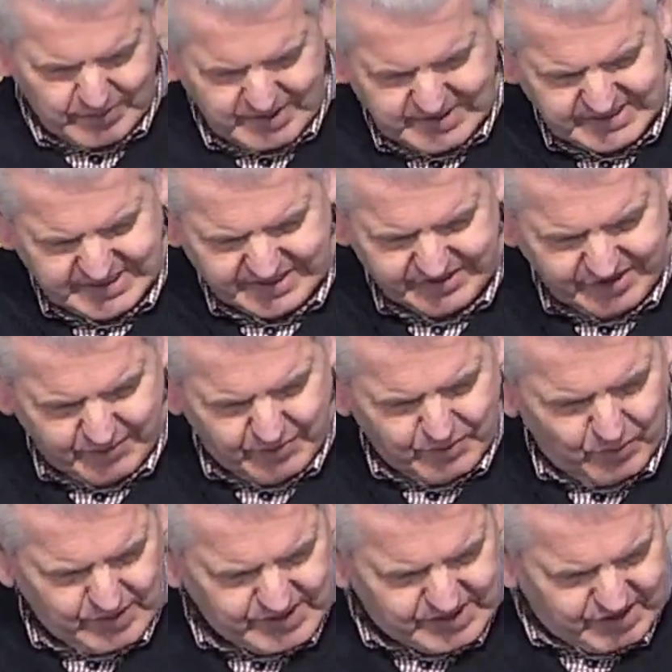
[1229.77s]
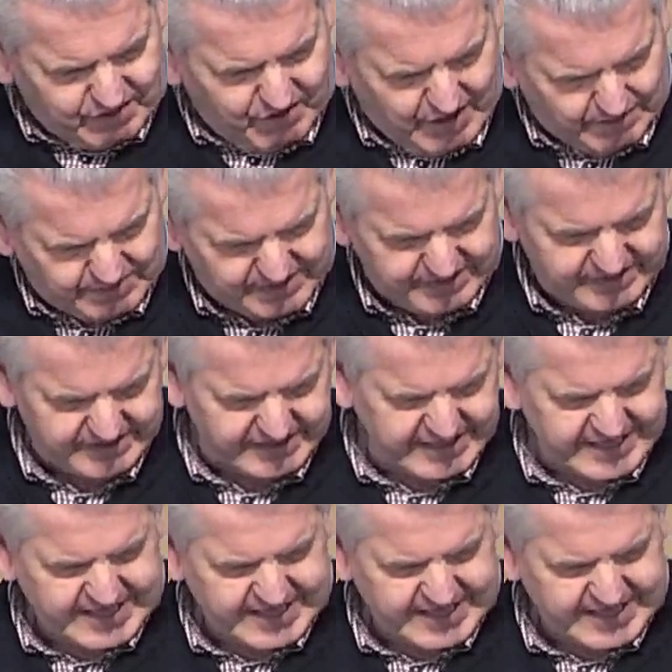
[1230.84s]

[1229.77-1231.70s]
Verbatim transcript: isn't it? You know, with all its corrupt and,